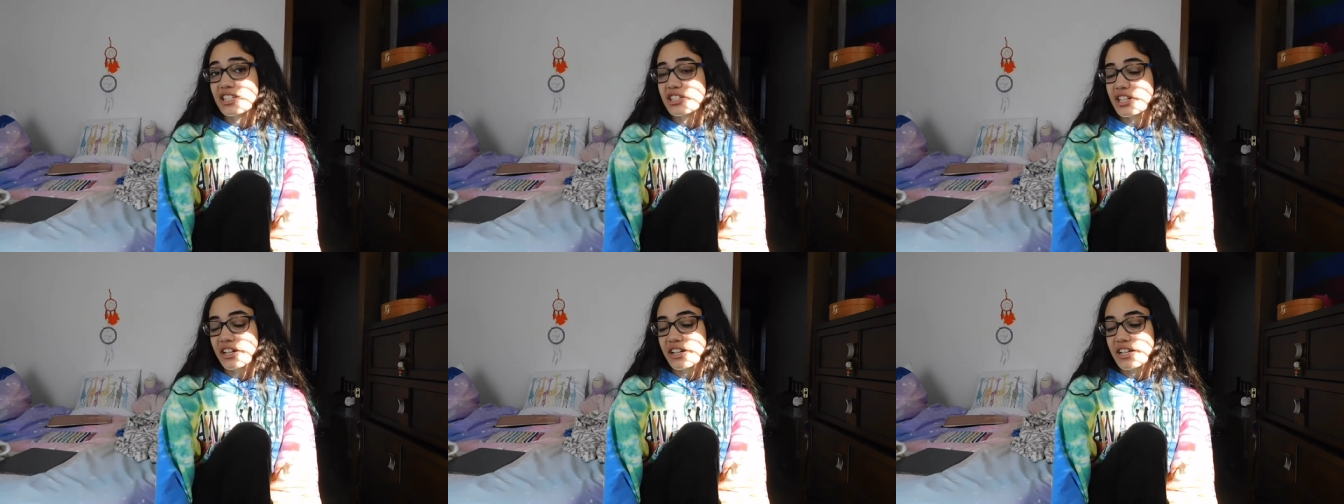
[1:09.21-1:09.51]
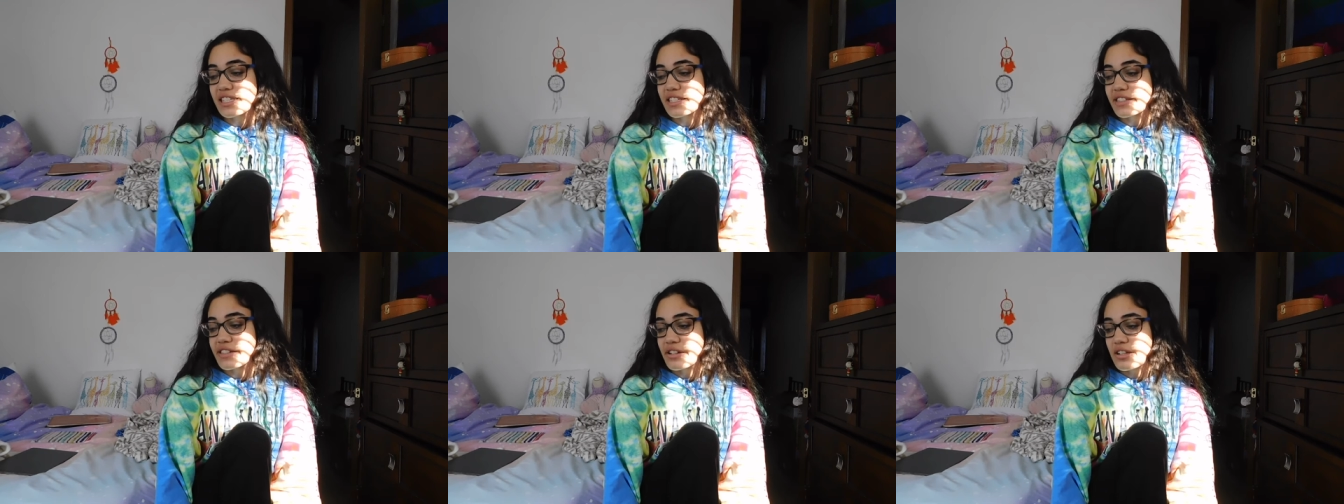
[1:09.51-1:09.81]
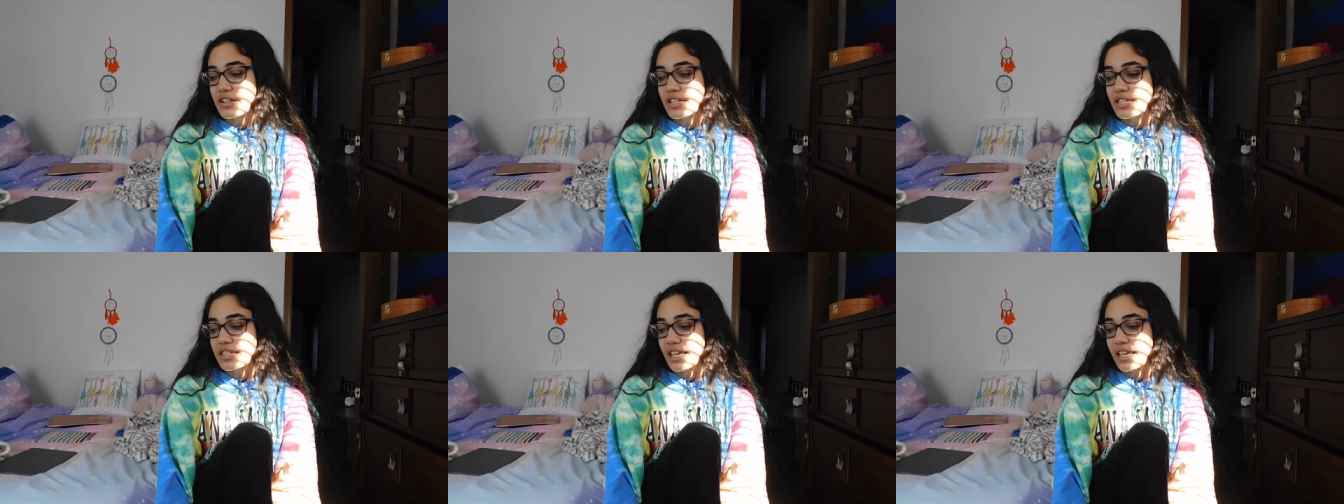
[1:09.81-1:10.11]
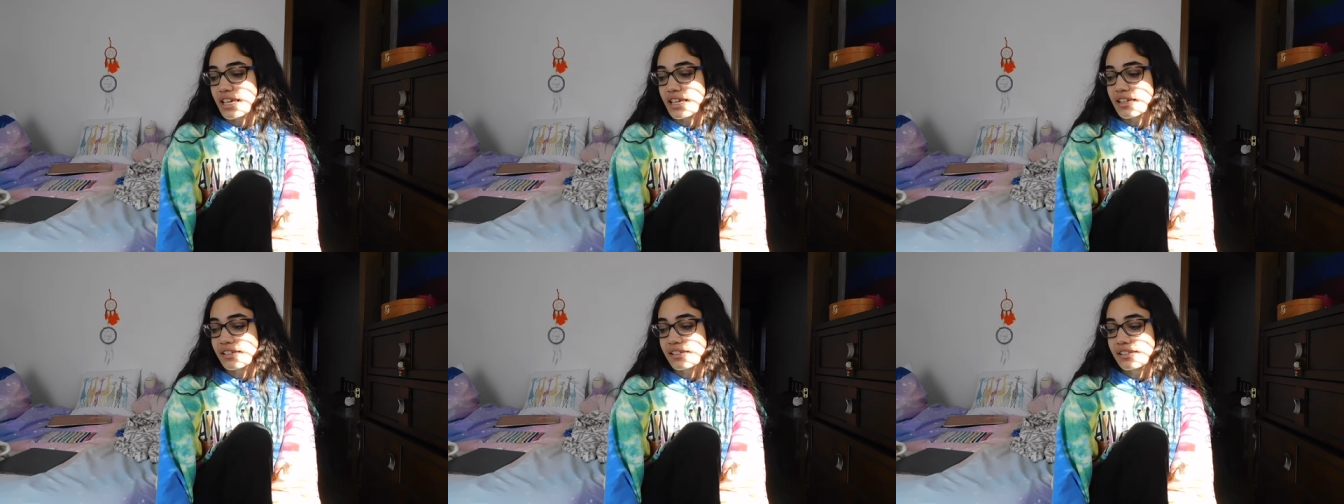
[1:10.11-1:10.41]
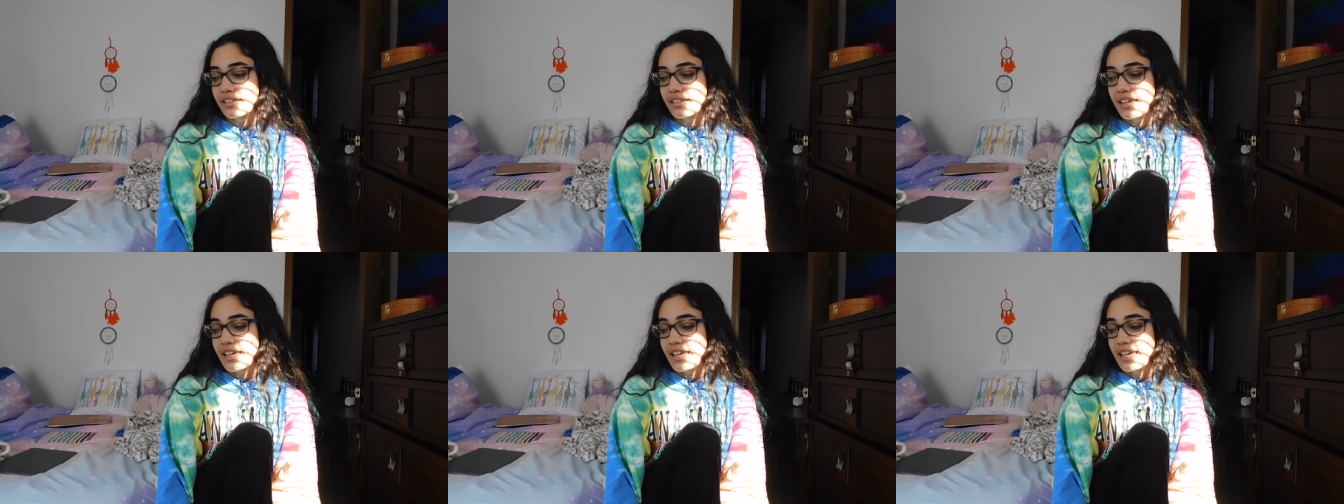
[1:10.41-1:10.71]
Jerry still is, like,
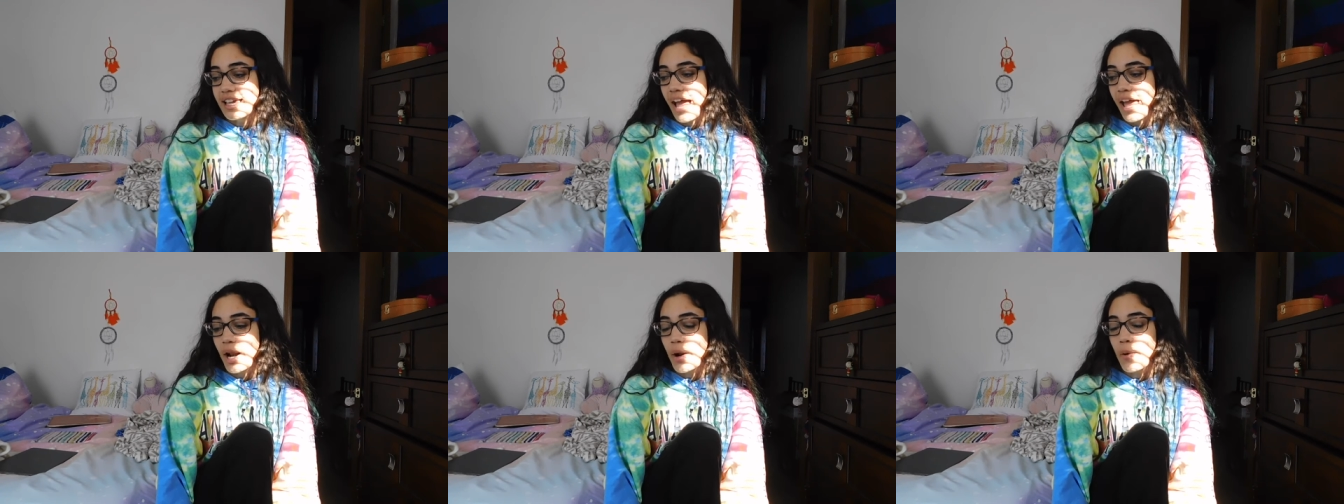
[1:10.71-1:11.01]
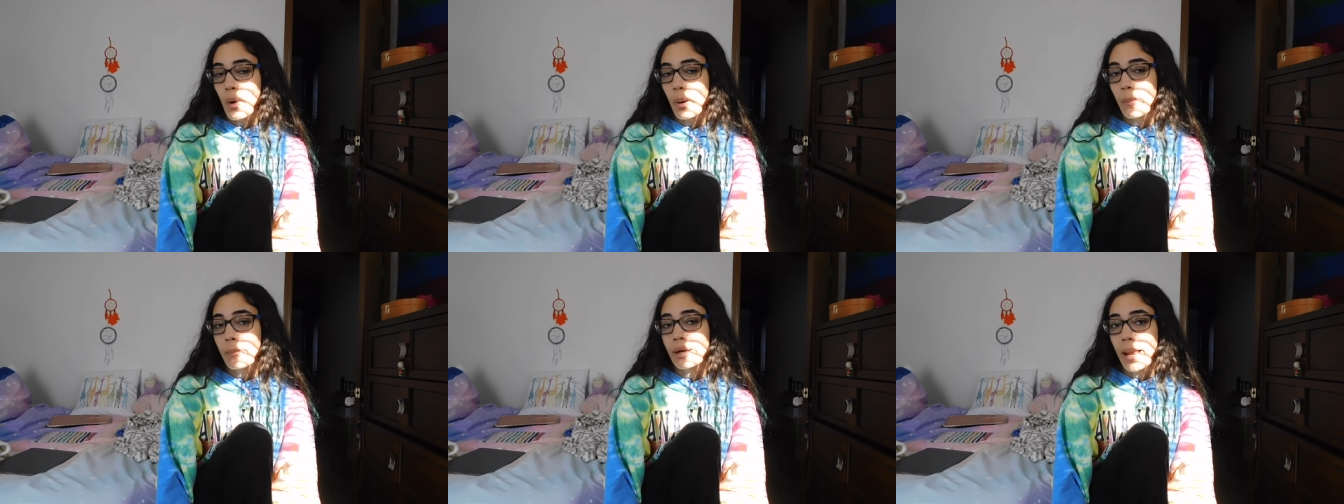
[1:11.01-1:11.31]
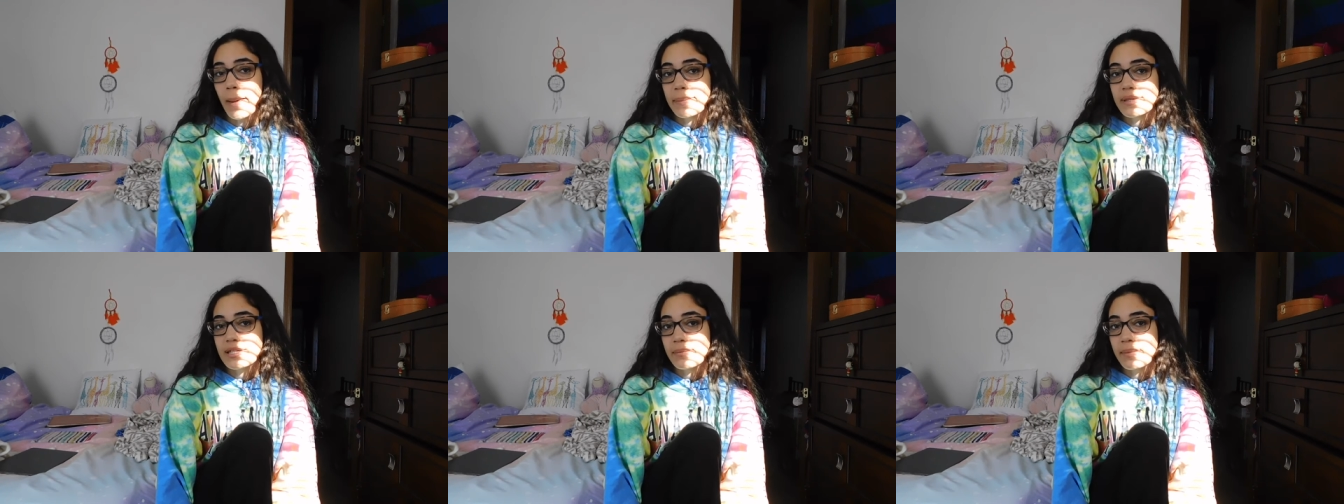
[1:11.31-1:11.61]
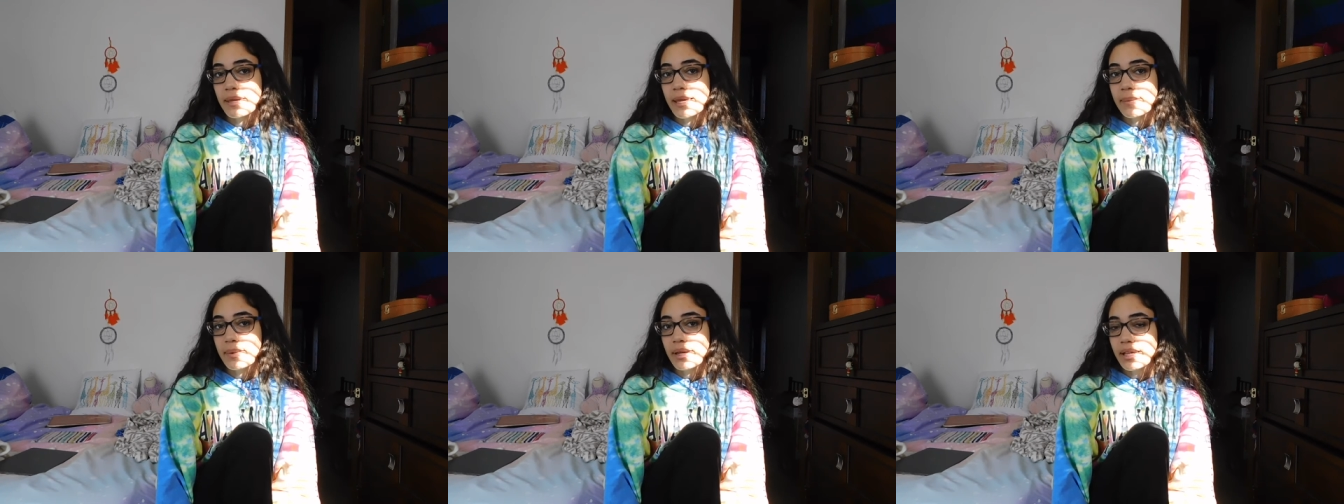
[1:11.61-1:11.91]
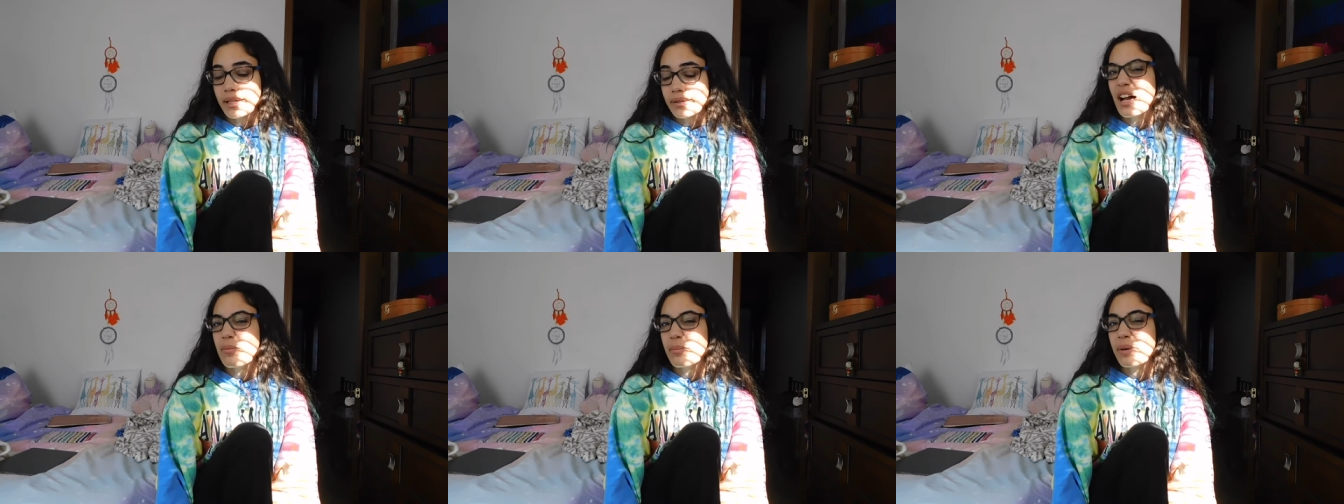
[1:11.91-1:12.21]
kind of warming up to me, but
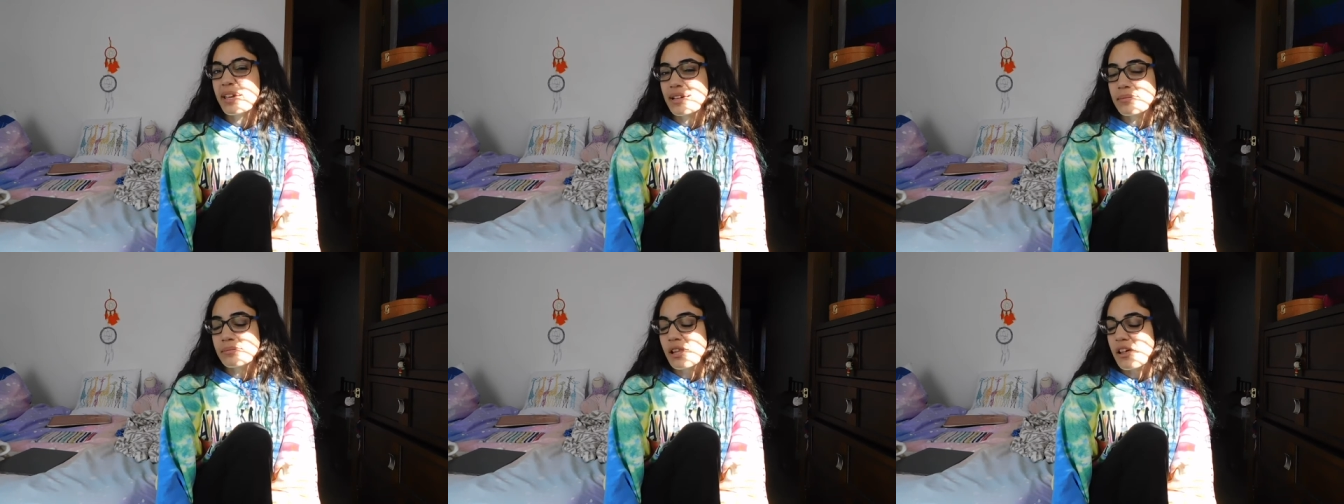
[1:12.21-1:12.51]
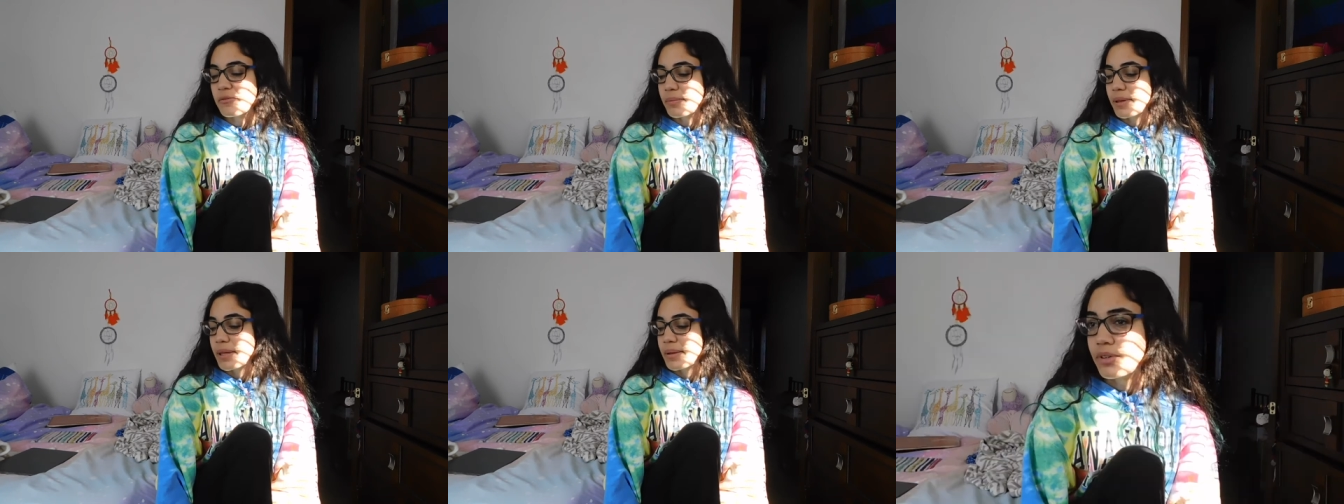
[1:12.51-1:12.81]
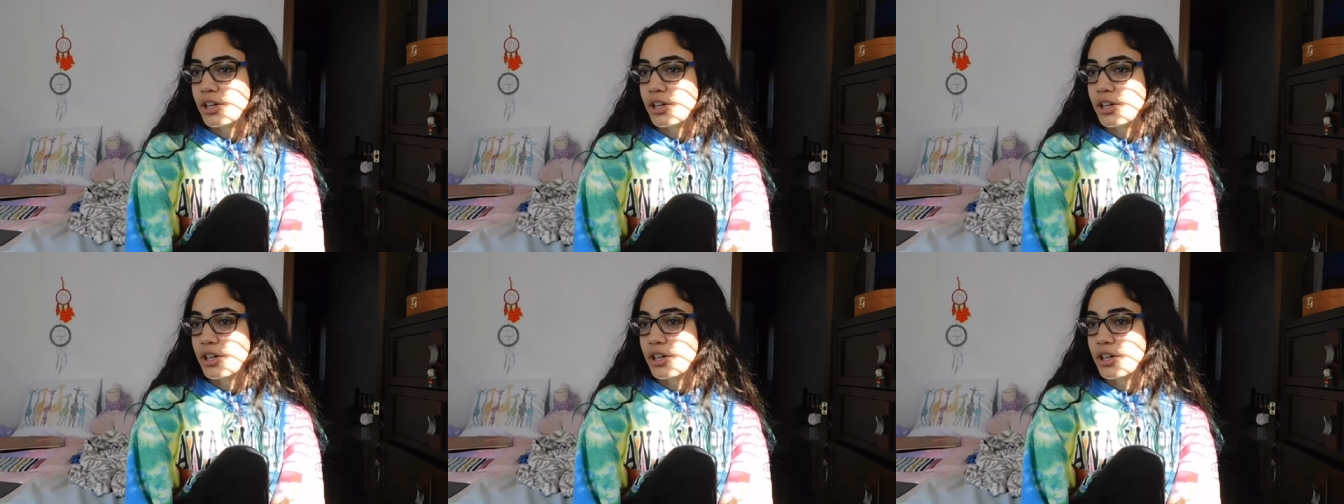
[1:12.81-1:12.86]
I'll make him love me,